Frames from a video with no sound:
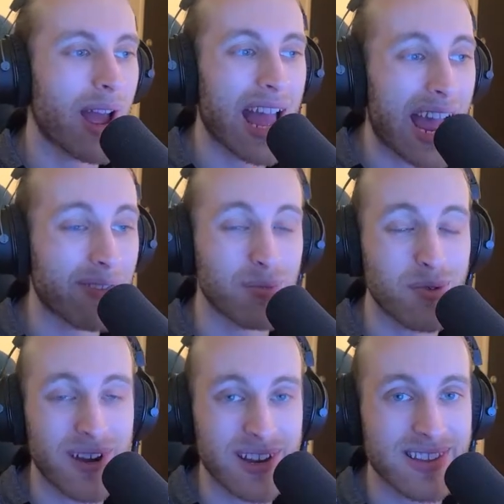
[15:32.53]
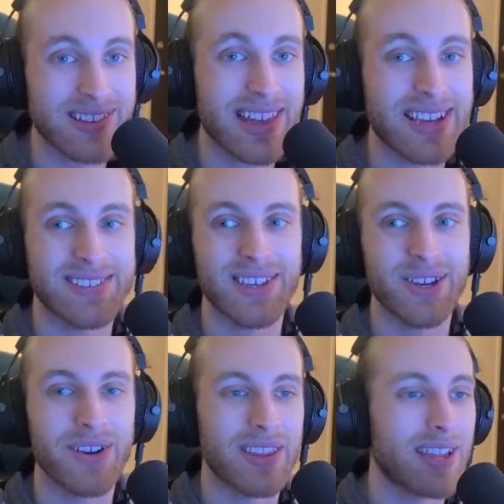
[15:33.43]
I have to move on to this next
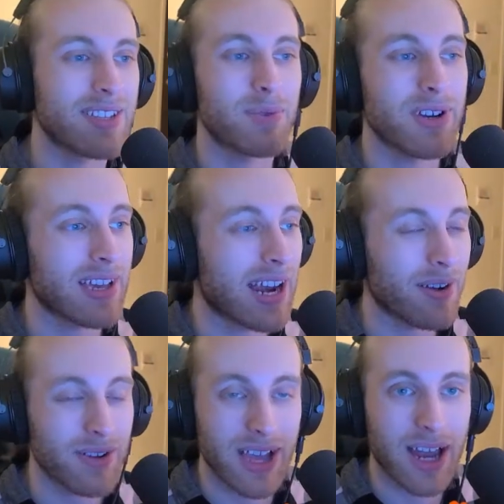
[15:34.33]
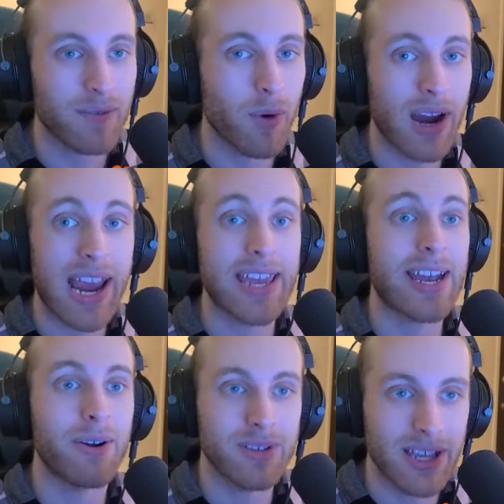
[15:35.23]
thing already. They just got God of War
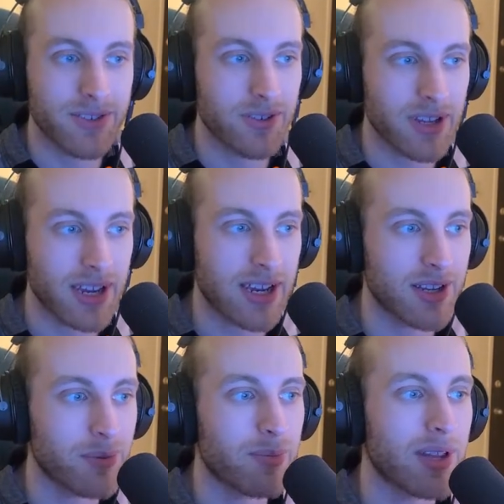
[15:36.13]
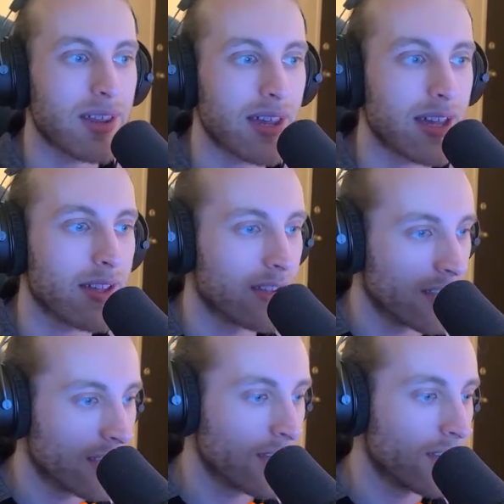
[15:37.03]
8 out yesterday. I got to go play that
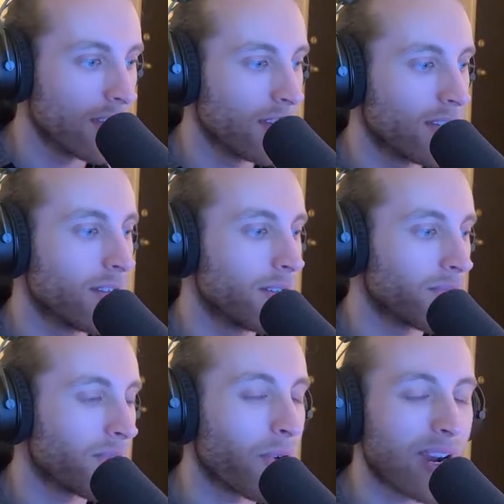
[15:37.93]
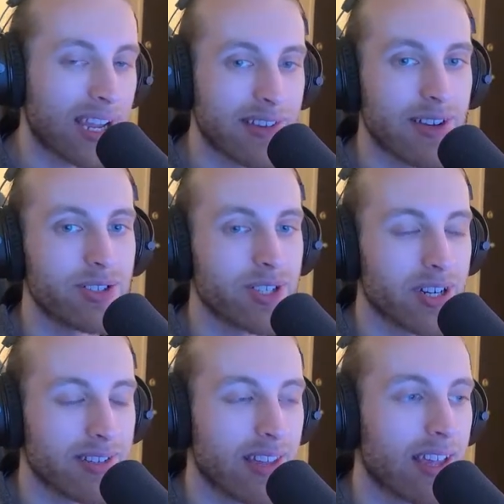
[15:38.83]
before I get to
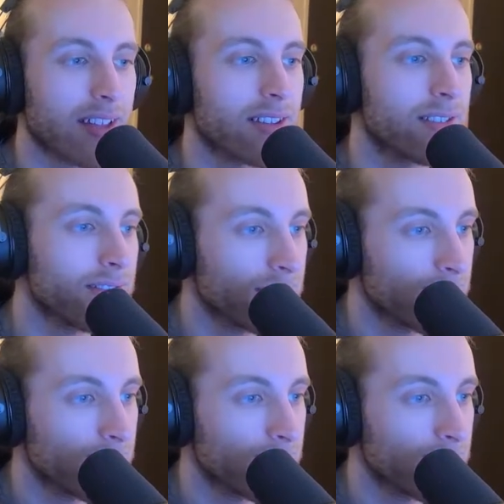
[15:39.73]
Uncharted 10.